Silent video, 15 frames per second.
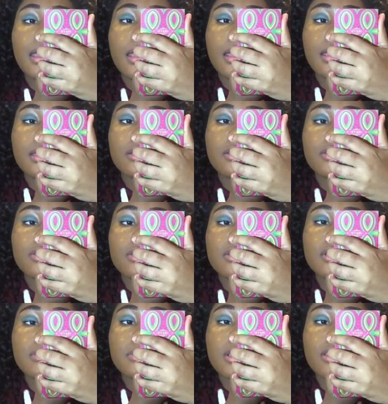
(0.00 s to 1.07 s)
and do the
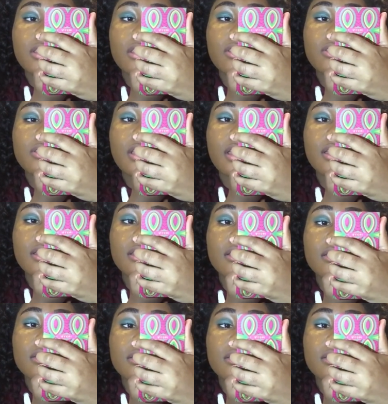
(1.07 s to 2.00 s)
same thing on the other side.